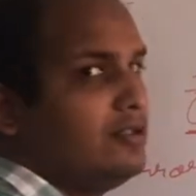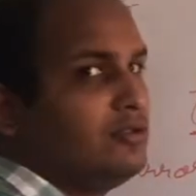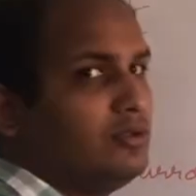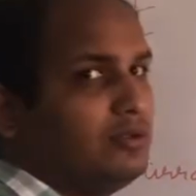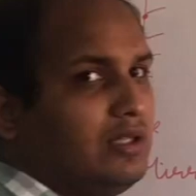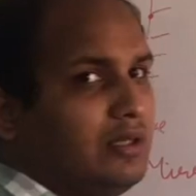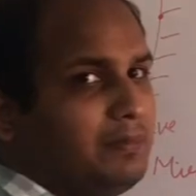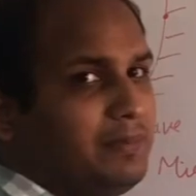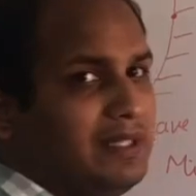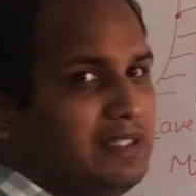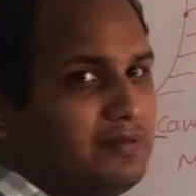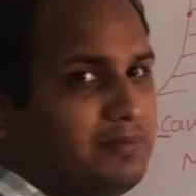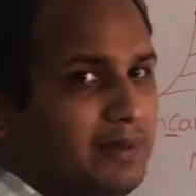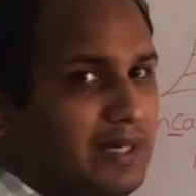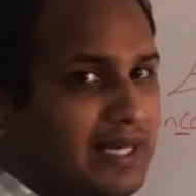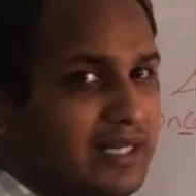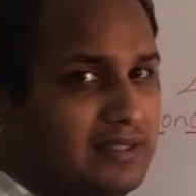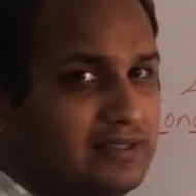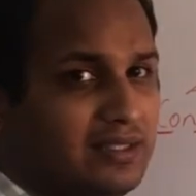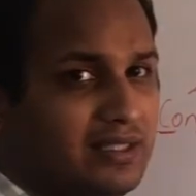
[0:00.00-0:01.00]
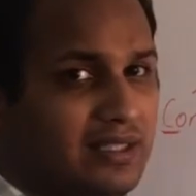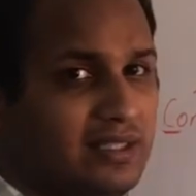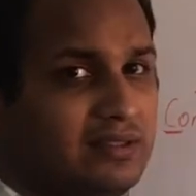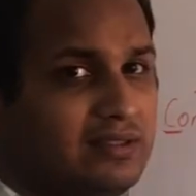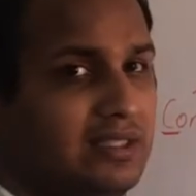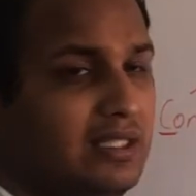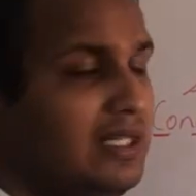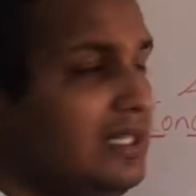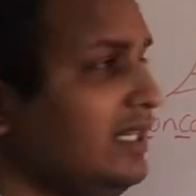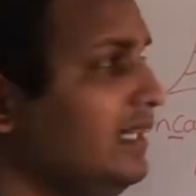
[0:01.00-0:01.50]
to the principal
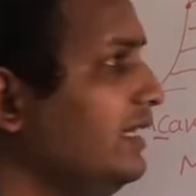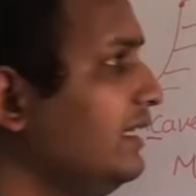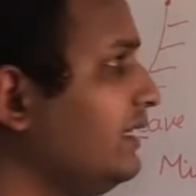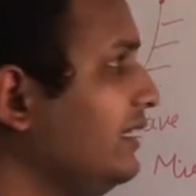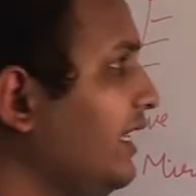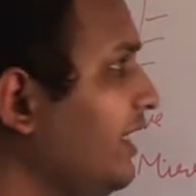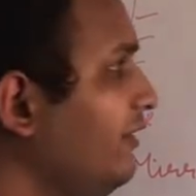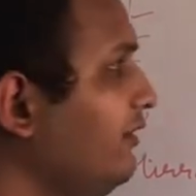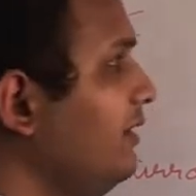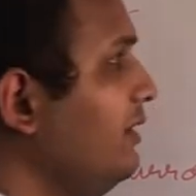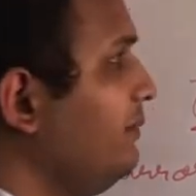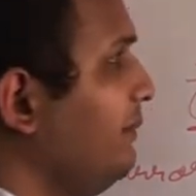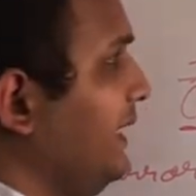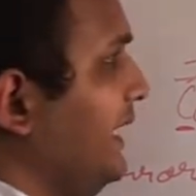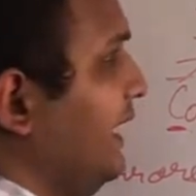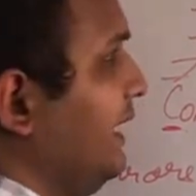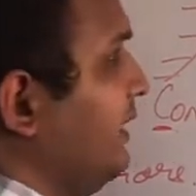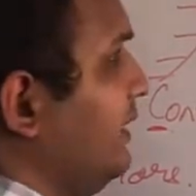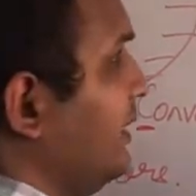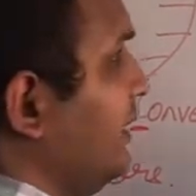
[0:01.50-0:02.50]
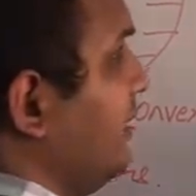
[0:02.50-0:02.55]
axis, they will meet